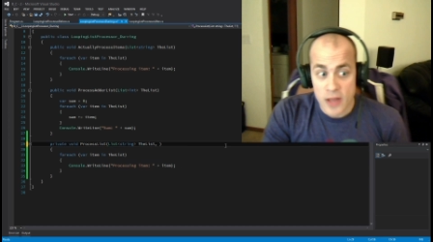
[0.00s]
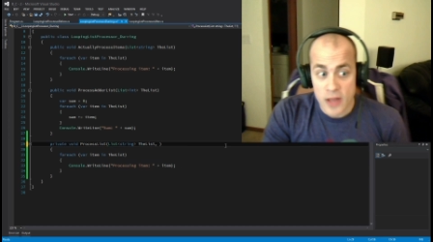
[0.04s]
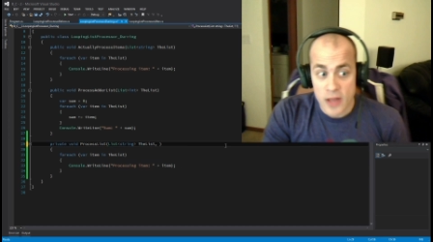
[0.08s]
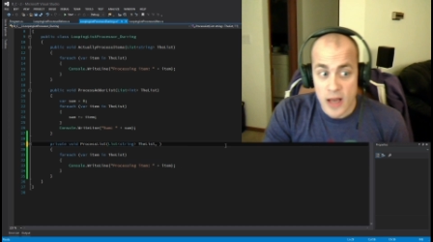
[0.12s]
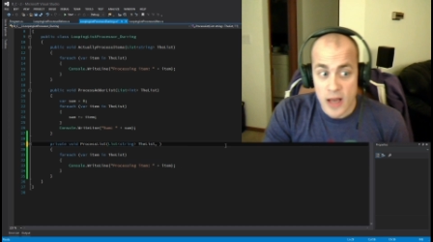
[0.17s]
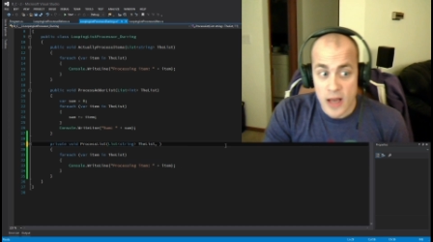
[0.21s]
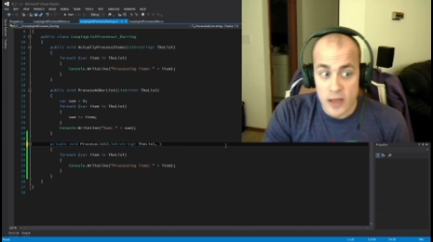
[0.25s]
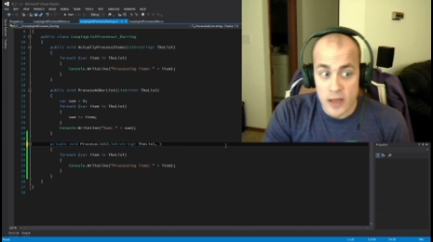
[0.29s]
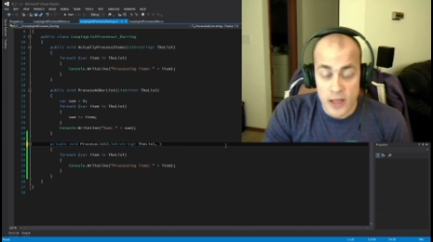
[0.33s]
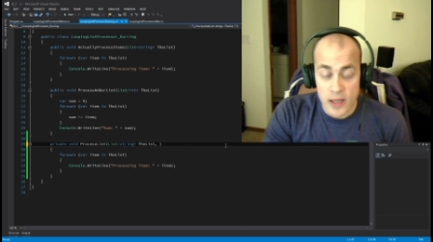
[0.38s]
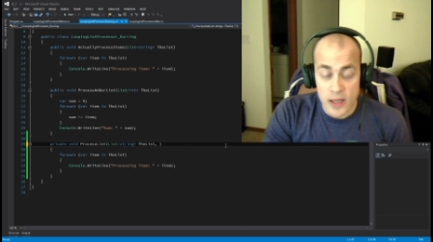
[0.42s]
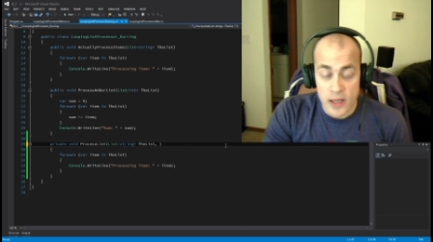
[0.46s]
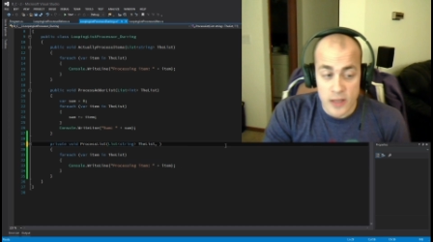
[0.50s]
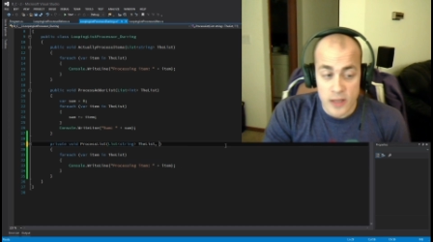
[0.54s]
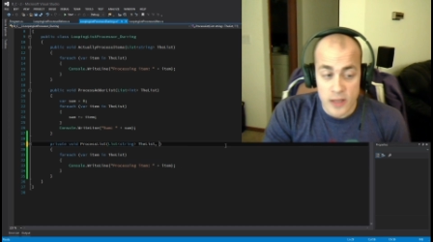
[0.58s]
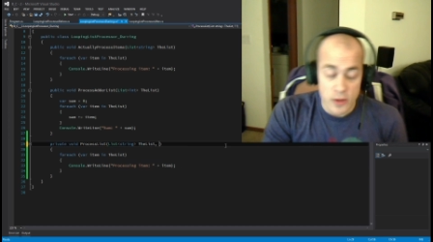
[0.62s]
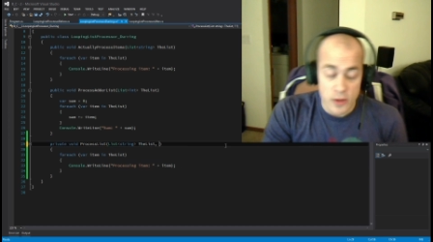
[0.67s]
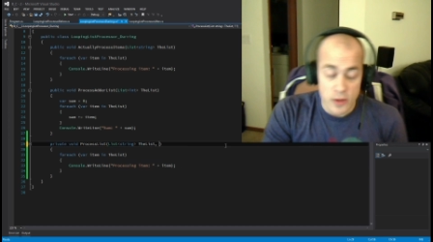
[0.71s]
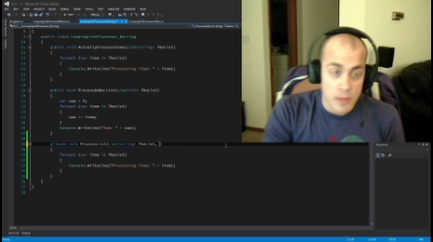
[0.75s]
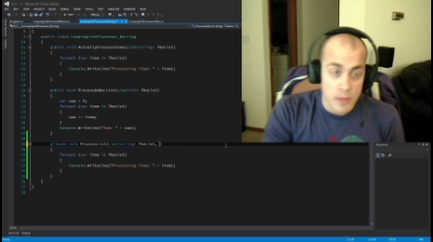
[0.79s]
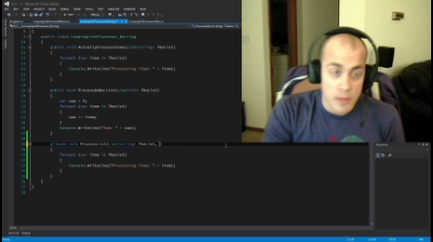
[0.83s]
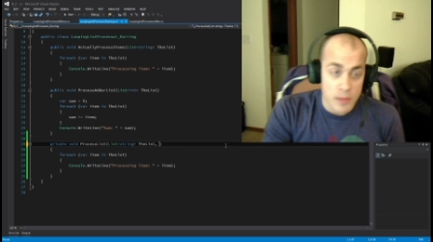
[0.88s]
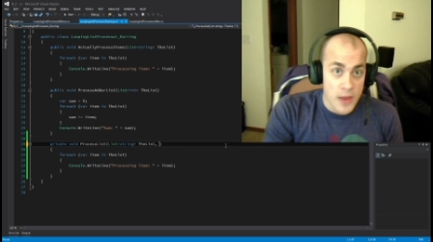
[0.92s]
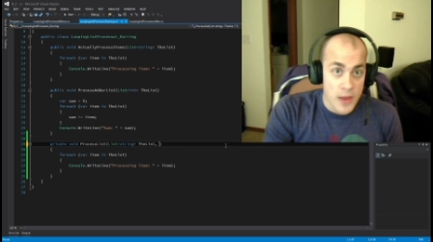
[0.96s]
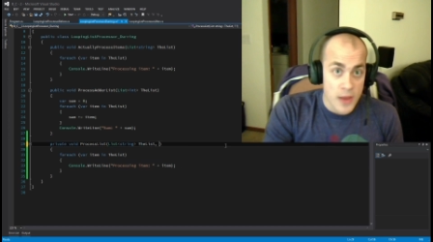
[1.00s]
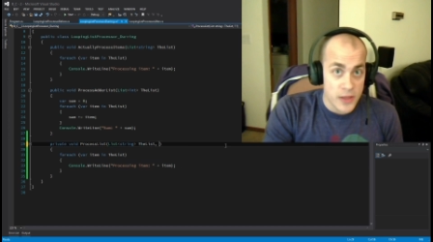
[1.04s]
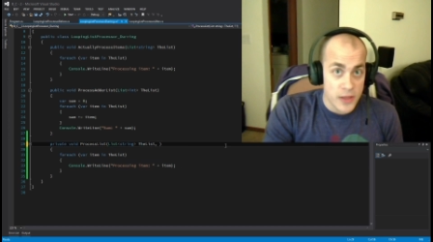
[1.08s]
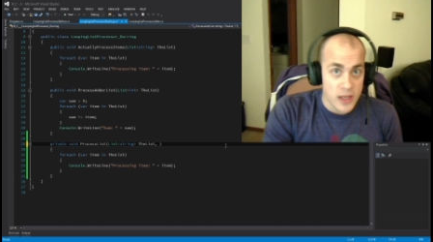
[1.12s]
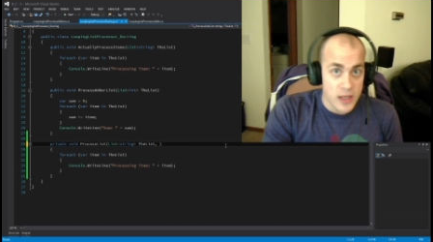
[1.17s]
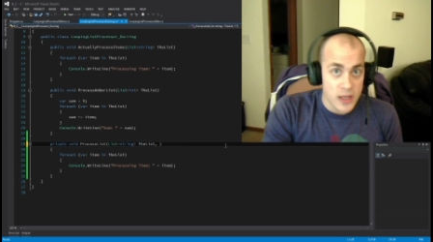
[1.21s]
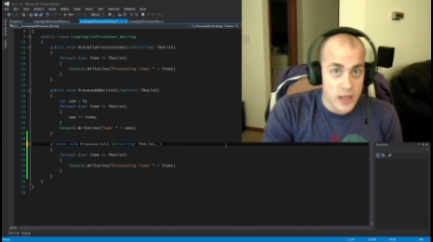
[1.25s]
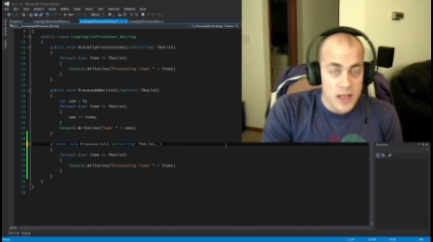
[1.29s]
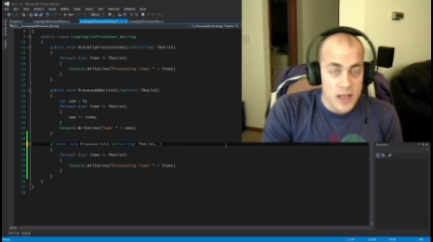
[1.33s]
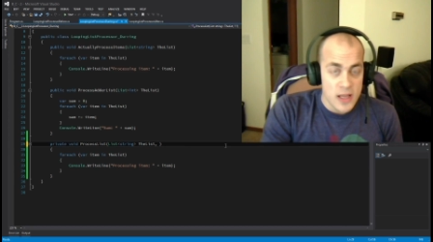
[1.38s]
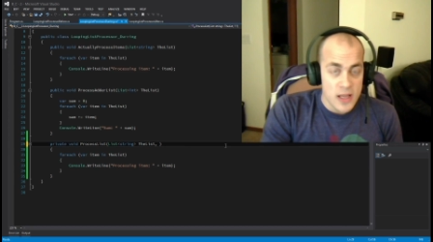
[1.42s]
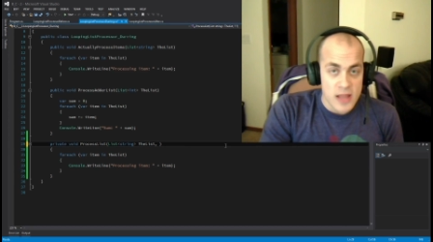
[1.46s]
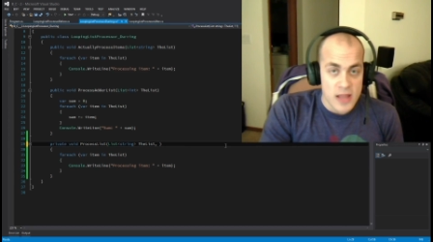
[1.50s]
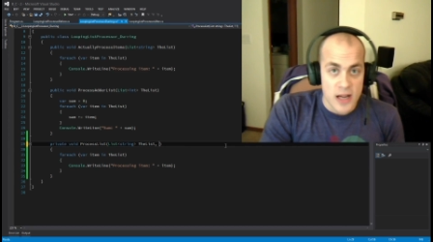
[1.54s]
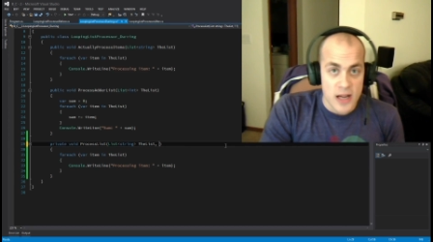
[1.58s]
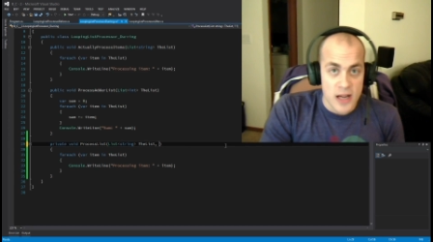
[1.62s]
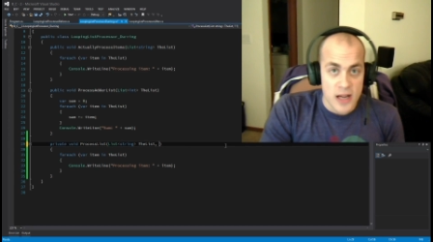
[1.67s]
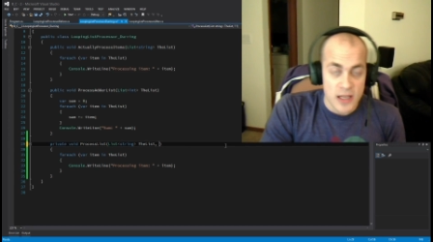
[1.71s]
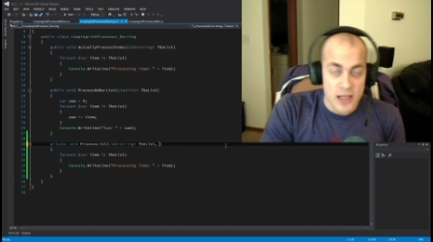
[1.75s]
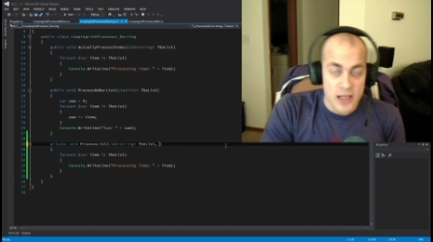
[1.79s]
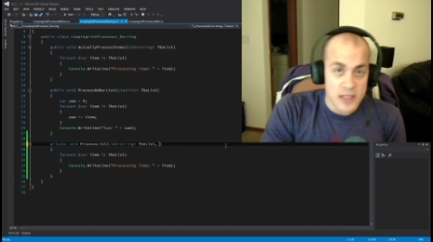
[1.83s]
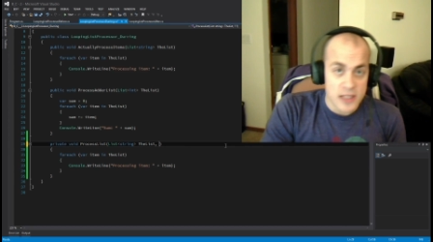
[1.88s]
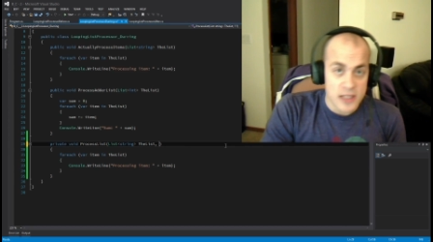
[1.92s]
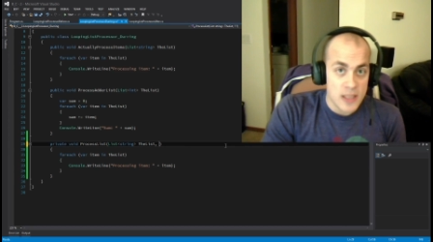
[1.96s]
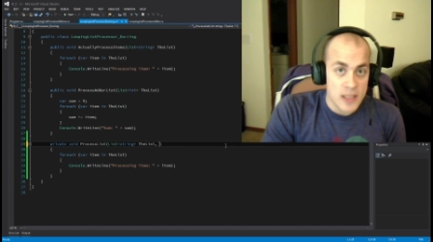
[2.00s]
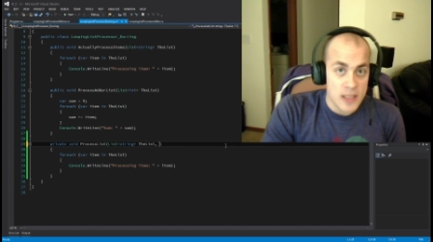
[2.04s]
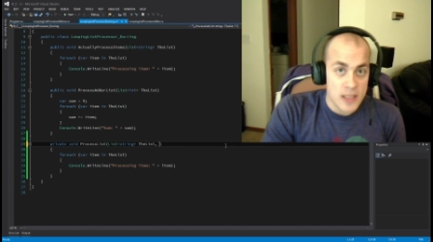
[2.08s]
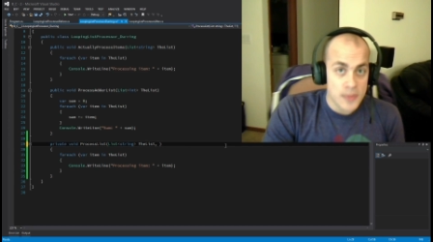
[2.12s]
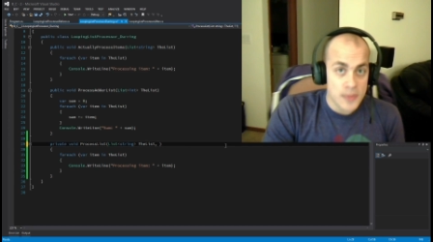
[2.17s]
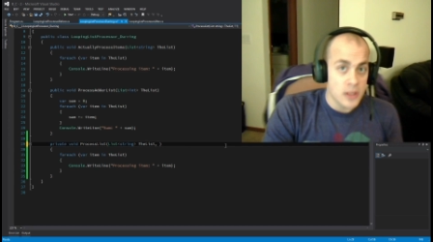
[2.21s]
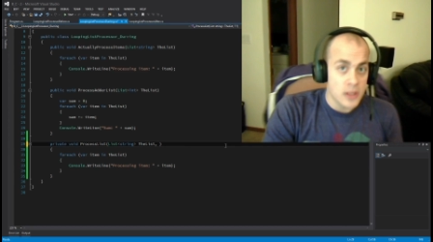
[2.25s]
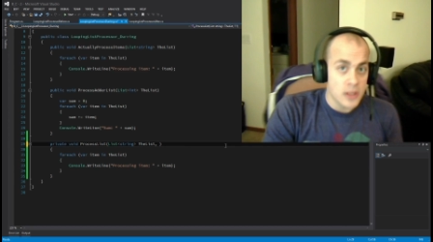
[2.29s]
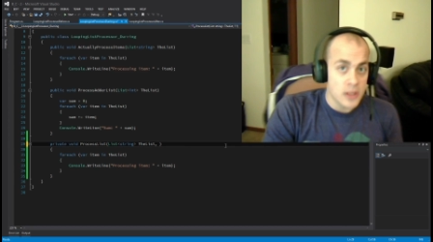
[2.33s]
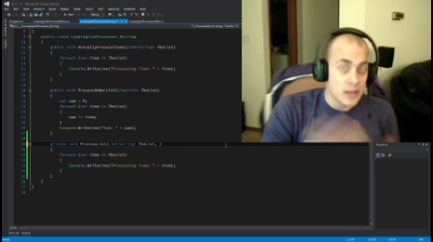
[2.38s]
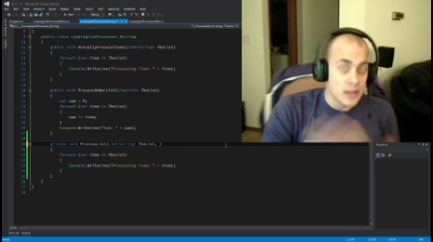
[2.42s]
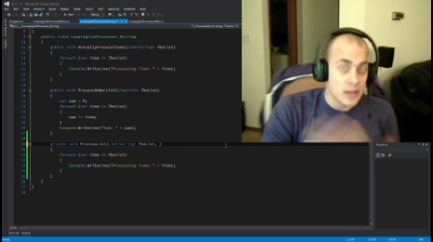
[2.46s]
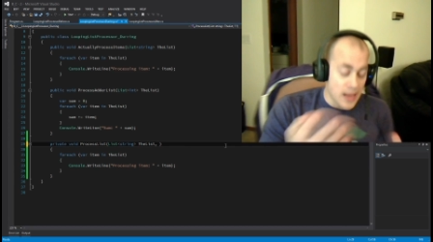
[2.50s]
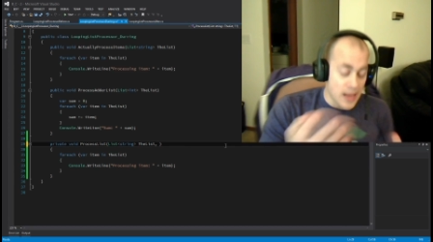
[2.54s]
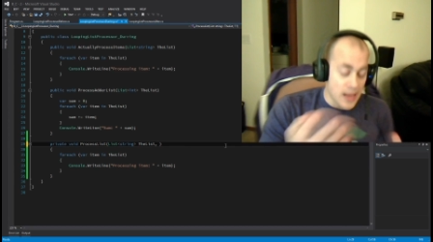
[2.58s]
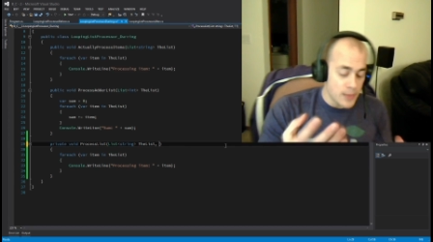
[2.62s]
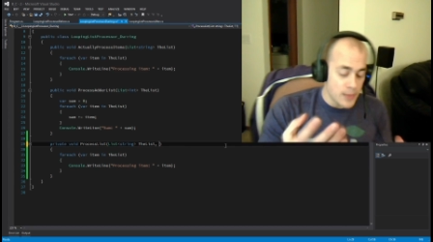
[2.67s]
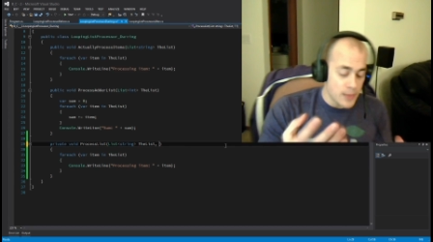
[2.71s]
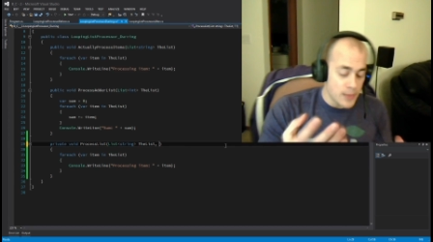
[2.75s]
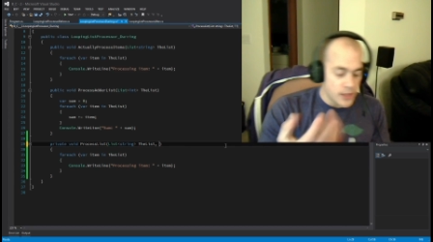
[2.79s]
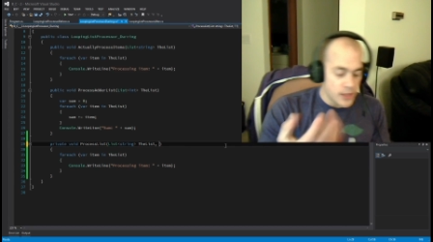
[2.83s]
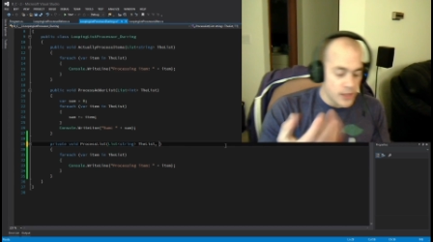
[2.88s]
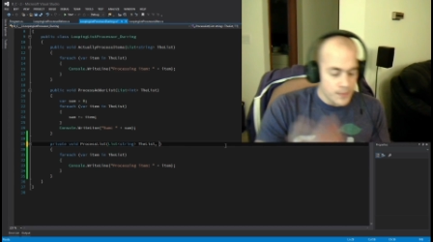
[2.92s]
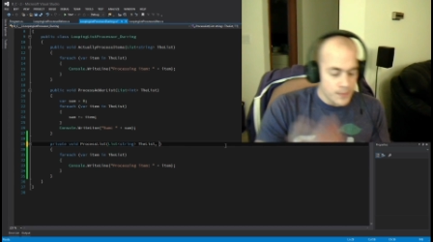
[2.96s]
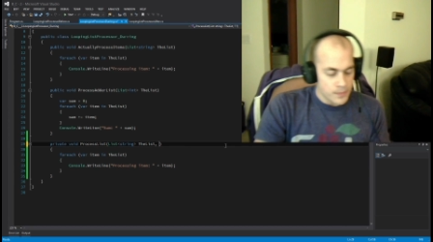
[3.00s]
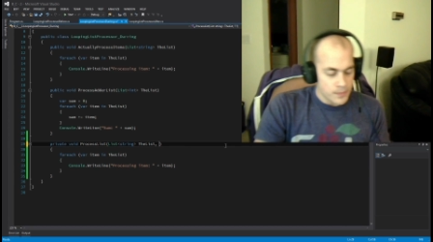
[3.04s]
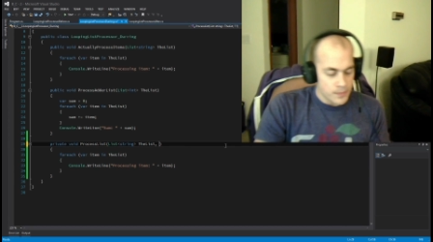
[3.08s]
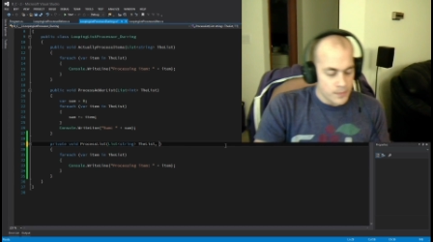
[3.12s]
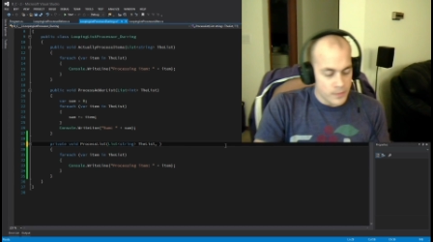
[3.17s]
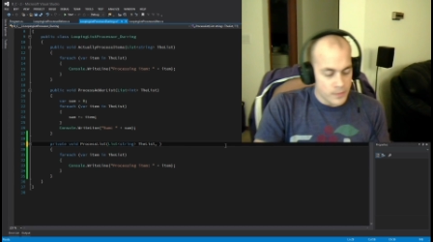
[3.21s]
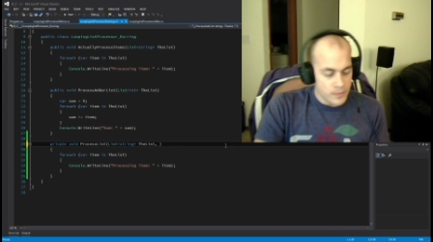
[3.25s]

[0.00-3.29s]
that it or your method that it accepts a lambda